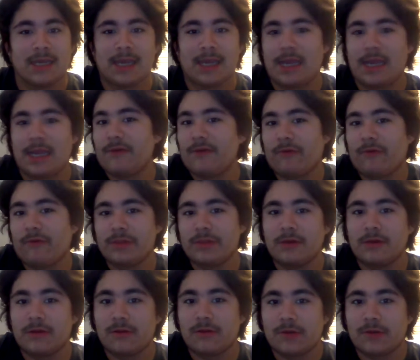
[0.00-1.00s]
Hey everyone,
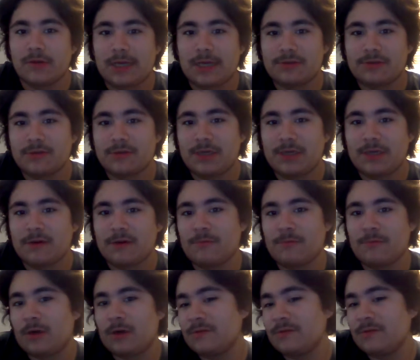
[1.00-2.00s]
Lord Necrozoman here, and
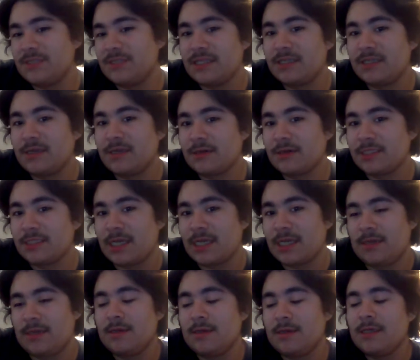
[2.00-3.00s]
welcome to the dark
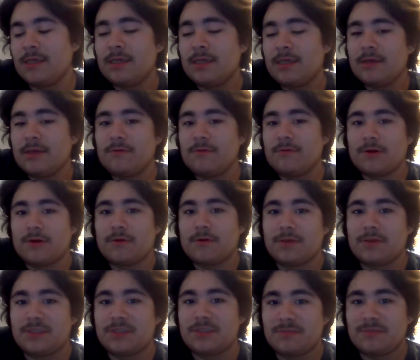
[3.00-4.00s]
side. We're
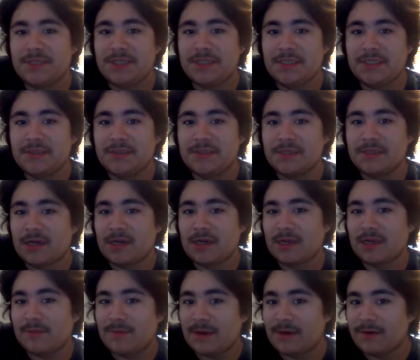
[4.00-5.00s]
going to be
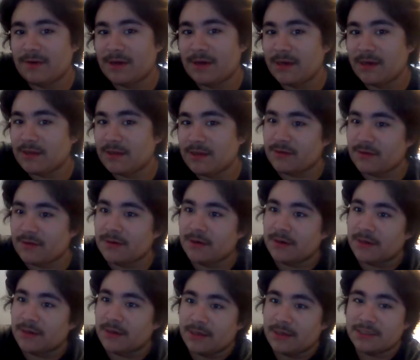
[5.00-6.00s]
talking about another
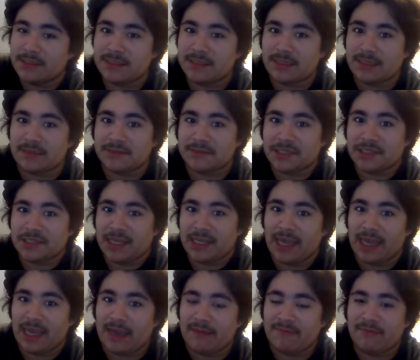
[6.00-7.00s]
nostalgic
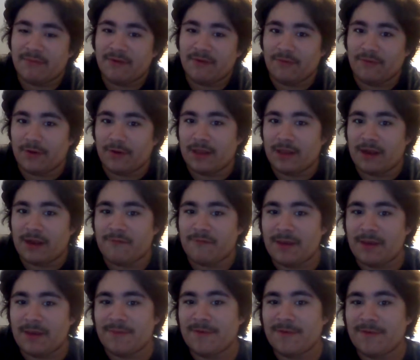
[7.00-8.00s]
game for a lot of
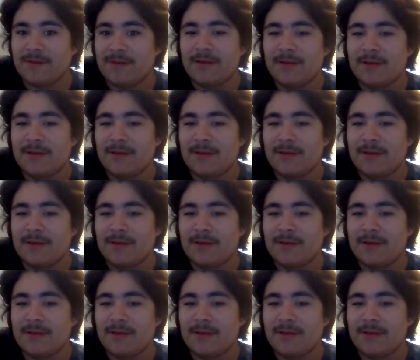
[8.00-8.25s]
people,